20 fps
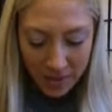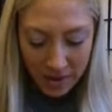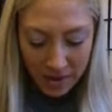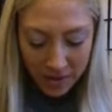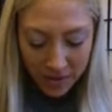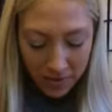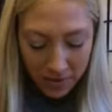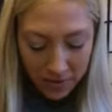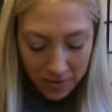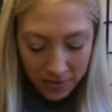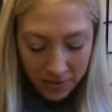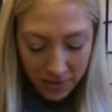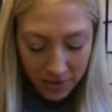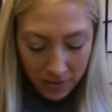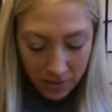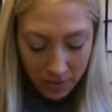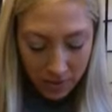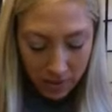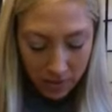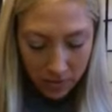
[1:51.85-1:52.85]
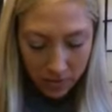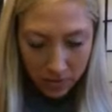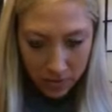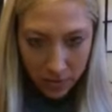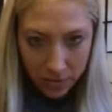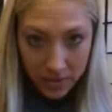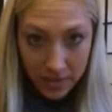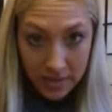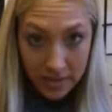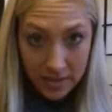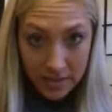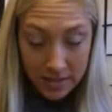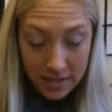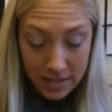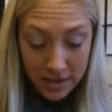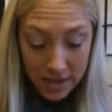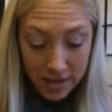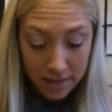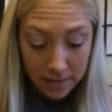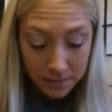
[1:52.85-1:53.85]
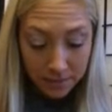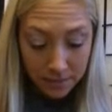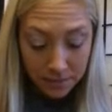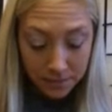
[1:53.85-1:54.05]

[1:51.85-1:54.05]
wow, very powerful reading today.